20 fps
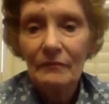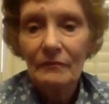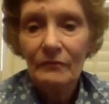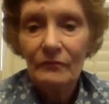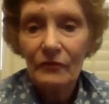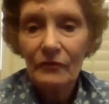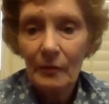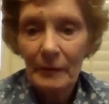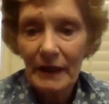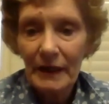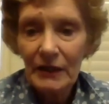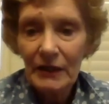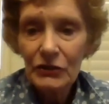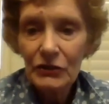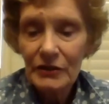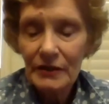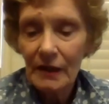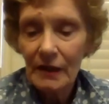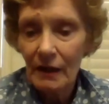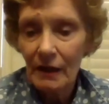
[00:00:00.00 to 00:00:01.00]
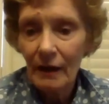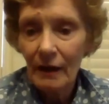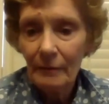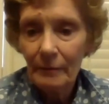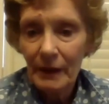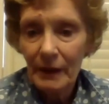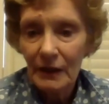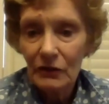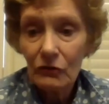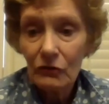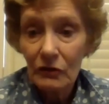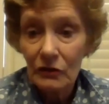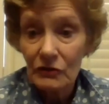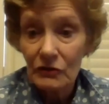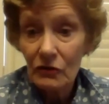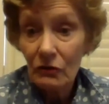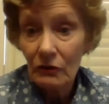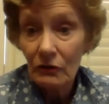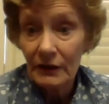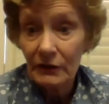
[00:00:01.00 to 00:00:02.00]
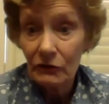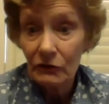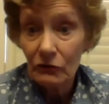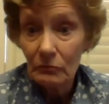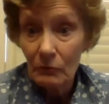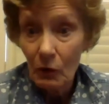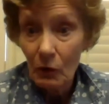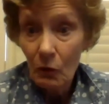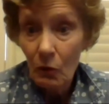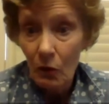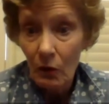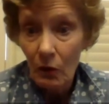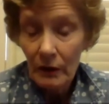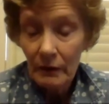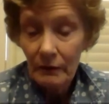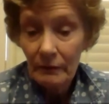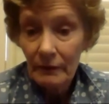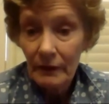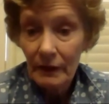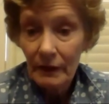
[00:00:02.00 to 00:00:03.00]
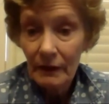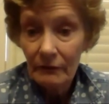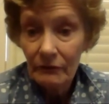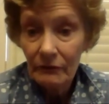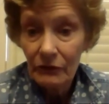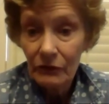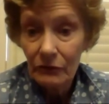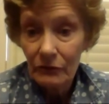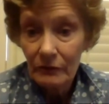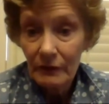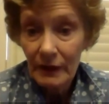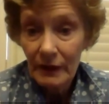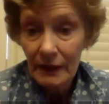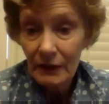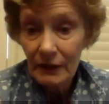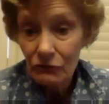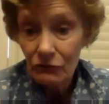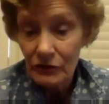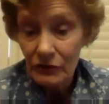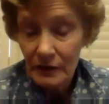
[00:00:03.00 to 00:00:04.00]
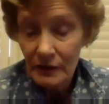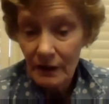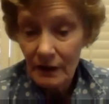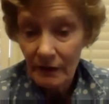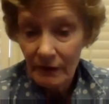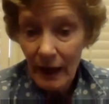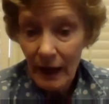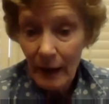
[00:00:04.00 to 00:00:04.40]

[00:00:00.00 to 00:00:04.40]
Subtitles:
from each step, and you can certainly do more if you're interested in that